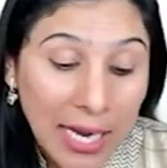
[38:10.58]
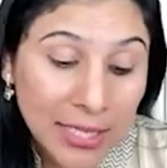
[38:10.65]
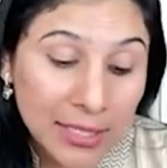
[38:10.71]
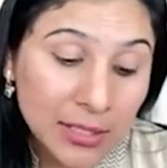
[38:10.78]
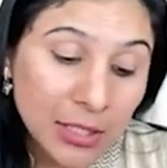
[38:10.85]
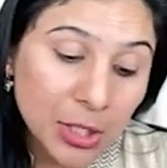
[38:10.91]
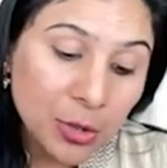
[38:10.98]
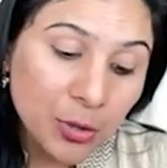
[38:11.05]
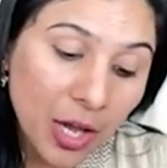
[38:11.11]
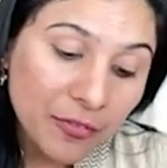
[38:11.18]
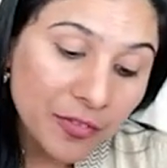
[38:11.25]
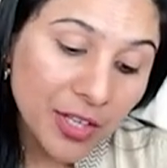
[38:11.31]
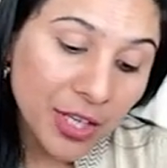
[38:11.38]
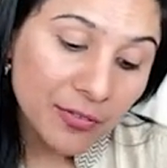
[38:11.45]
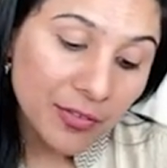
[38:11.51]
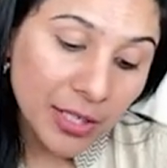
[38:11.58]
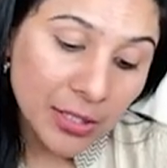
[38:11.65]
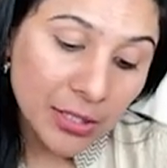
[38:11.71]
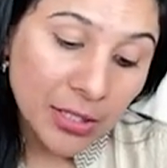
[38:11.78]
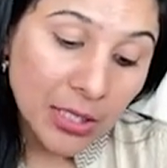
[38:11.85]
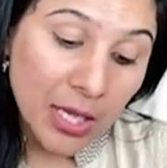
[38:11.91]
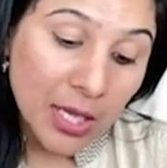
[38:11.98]
either you have
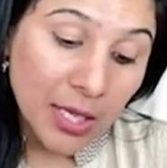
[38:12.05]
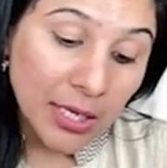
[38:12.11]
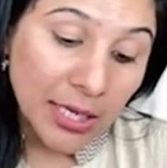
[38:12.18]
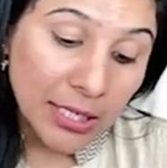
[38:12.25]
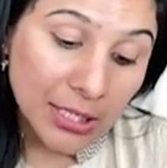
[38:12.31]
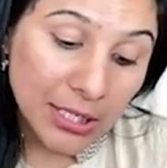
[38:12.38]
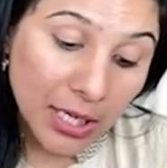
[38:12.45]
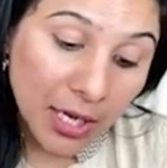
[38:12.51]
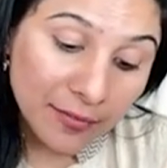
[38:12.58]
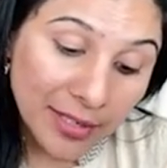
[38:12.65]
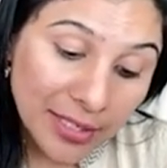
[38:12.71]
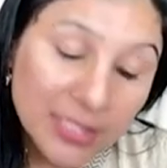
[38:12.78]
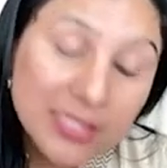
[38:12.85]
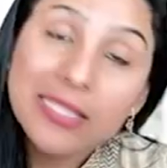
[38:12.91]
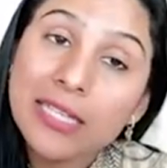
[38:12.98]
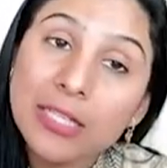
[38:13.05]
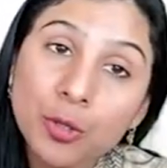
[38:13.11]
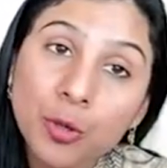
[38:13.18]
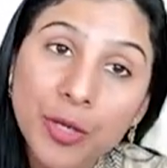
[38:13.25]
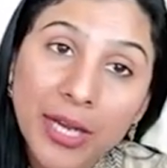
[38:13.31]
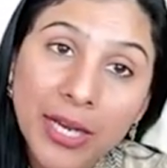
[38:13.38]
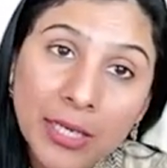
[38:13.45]
given intravenous
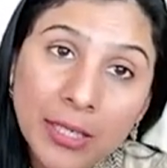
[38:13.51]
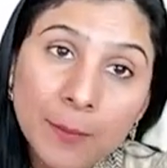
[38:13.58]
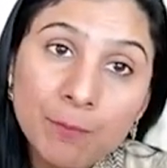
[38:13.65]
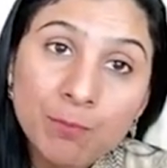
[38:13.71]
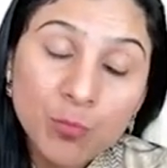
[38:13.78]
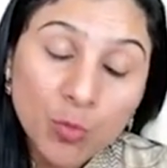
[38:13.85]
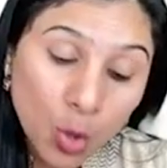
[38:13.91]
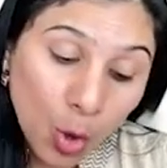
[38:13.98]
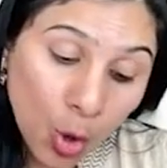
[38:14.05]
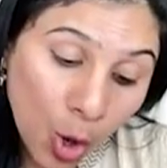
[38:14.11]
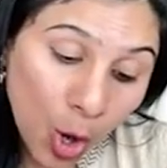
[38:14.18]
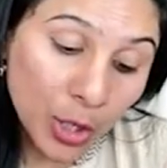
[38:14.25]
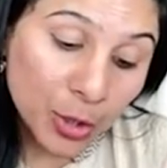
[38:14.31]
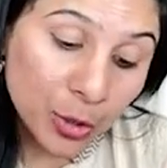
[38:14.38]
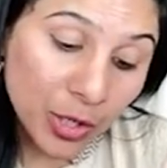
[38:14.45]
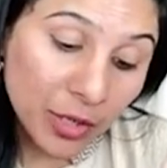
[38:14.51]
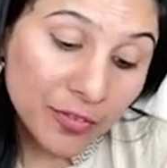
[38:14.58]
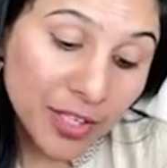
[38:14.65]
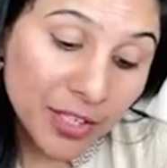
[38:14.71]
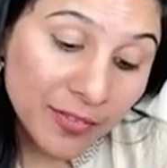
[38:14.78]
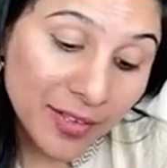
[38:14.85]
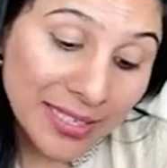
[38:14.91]
lignocaine or you
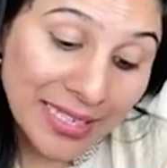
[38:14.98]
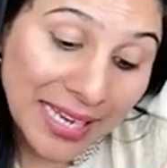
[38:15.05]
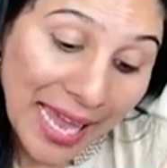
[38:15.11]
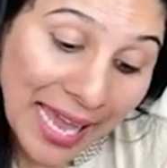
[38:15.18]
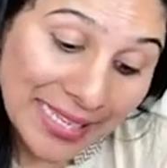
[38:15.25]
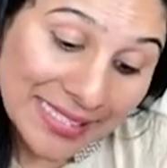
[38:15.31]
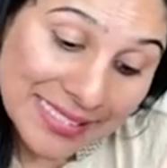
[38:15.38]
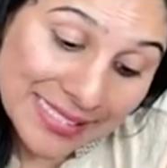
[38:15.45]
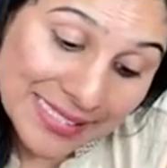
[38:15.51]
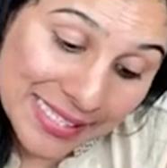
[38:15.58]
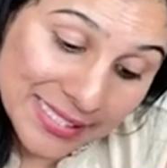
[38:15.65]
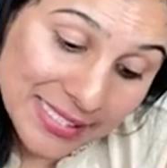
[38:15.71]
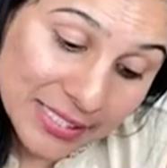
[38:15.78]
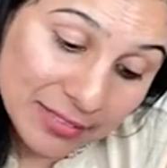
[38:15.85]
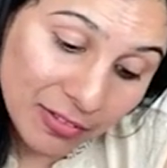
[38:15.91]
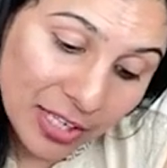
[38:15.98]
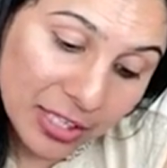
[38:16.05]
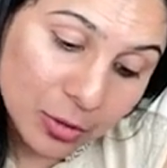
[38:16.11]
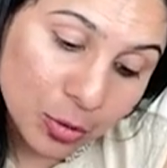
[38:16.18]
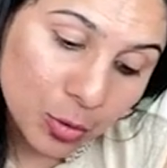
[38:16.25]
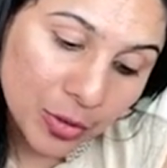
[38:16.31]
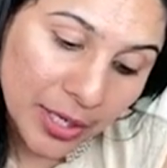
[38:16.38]
have given excessive
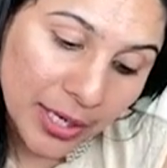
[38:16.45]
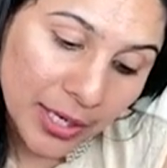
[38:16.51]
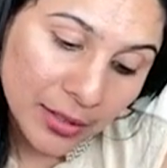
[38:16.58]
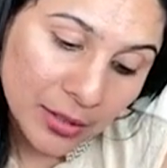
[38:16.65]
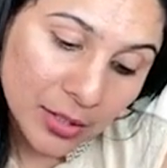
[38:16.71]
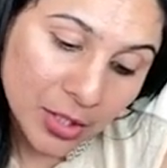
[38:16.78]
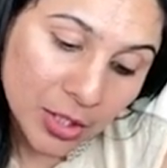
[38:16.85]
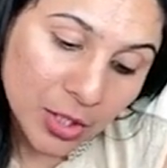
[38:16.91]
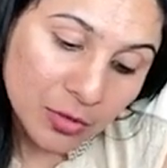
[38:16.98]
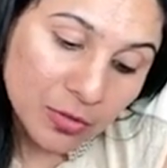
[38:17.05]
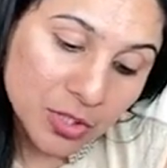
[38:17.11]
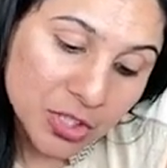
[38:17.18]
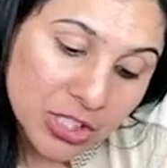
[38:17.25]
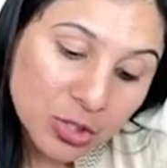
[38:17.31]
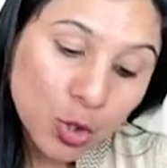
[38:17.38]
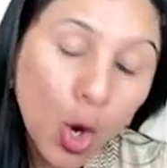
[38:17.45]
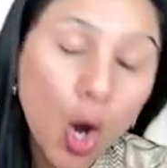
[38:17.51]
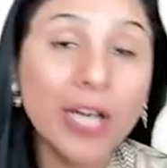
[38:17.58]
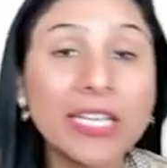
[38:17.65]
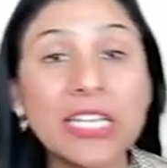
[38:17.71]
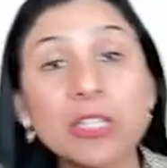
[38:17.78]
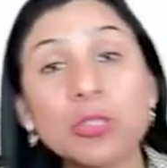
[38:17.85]
lignocaine which has
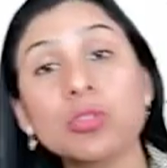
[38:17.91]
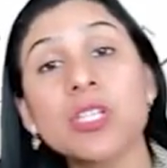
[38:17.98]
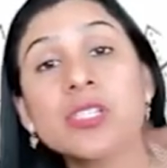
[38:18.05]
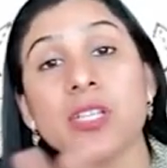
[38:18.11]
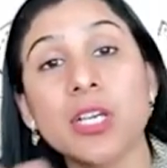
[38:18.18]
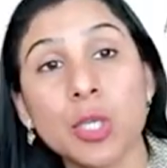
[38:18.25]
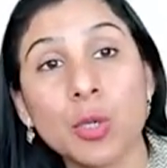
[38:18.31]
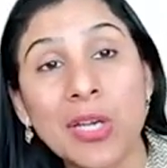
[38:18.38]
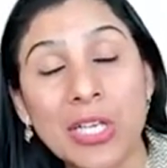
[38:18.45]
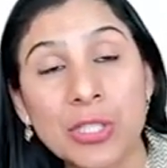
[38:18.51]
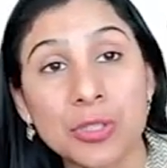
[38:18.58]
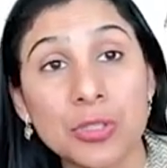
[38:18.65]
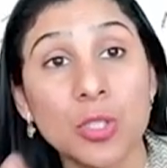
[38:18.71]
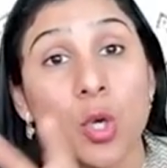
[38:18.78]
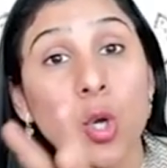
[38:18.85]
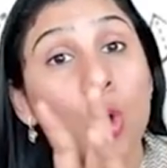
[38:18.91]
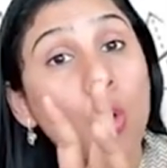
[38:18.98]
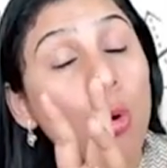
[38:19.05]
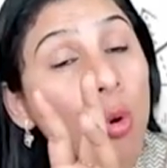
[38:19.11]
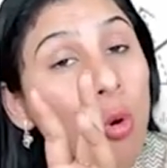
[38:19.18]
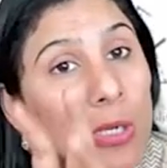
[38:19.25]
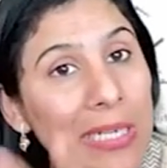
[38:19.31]
gone into the circulation.
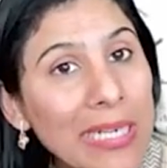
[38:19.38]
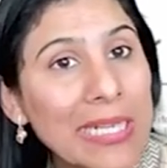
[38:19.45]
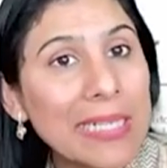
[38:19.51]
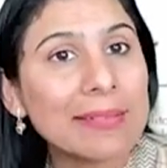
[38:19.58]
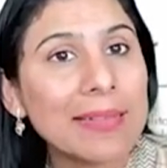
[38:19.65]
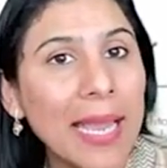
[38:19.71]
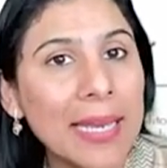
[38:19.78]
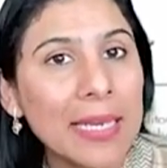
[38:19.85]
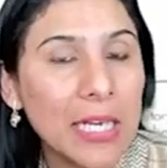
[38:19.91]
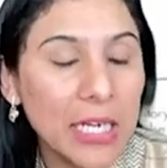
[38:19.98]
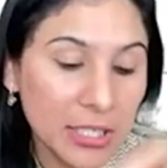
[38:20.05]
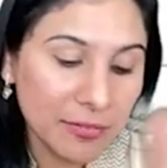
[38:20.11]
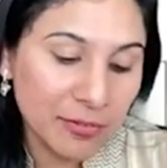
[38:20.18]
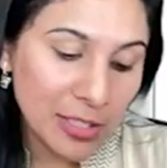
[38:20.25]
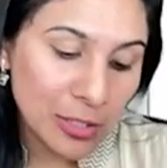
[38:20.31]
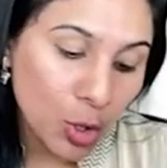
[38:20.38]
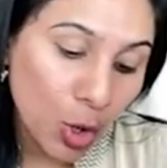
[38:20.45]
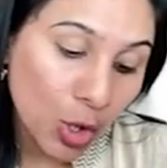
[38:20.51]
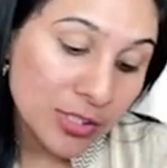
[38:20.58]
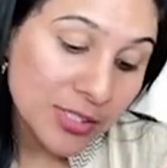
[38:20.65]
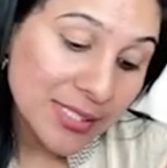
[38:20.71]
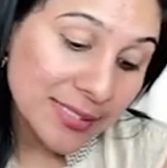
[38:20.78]
Only then it will
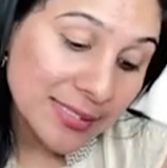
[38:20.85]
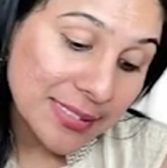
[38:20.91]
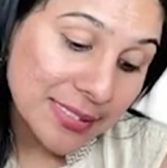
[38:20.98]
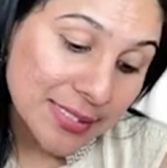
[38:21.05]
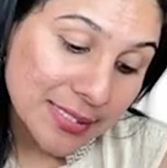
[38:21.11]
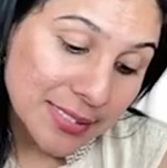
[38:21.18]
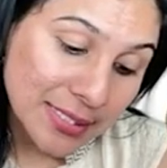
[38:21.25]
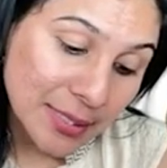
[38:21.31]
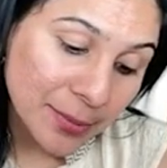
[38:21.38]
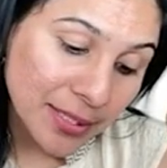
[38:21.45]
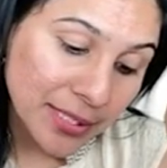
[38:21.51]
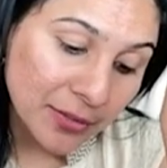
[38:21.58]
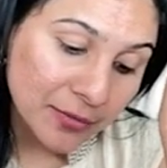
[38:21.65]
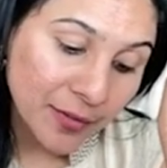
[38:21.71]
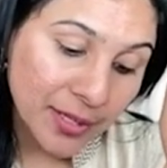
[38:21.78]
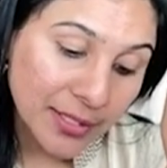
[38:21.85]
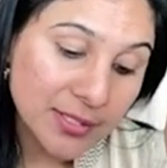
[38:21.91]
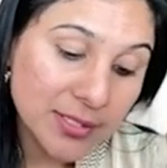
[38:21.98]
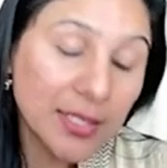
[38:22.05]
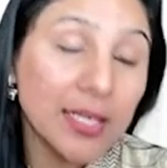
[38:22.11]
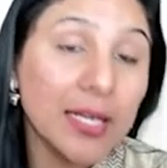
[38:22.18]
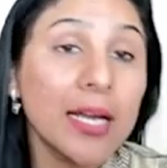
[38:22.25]
cause the systemic
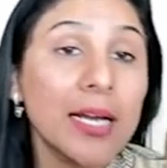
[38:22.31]
effects.